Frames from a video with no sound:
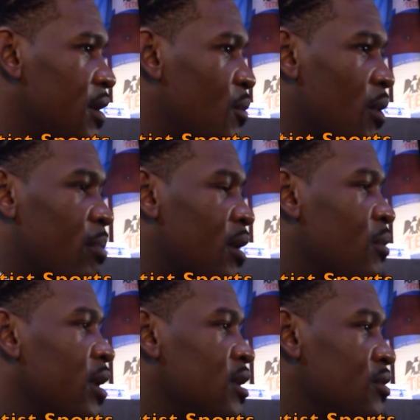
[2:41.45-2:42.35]
And what
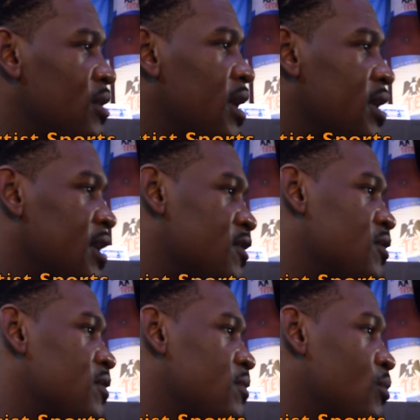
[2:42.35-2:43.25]
better way to do that against
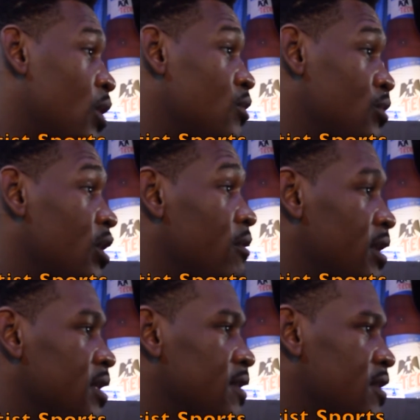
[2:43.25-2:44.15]
one who they
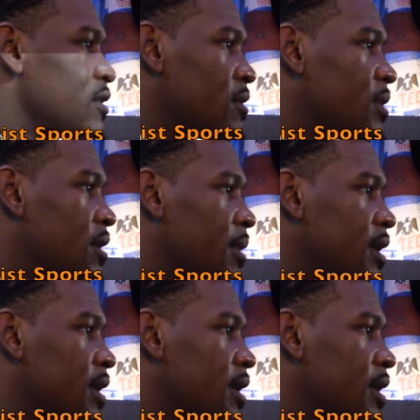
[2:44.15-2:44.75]
already consider to be the best?